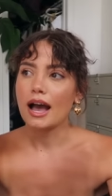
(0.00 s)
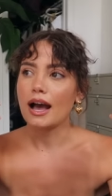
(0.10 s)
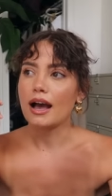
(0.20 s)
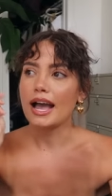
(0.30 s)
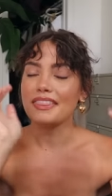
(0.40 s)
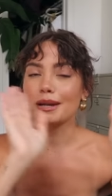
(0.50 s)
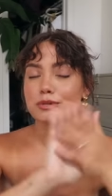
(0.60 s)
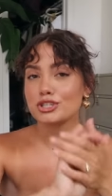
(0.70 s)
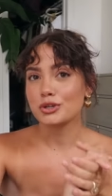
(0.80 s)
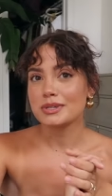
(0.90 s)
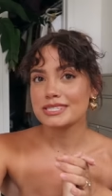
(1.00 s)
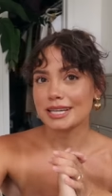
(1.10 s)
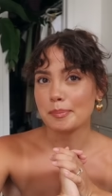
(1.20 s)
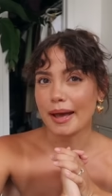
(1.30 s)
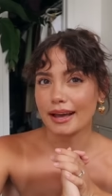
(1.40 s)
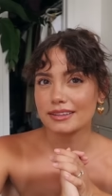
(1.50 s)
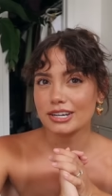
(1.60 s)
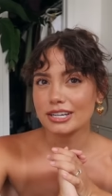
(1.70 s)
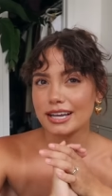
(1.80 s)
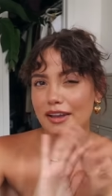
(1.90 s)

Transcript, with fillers: Uh, and then I'm gonna show you a slick back look.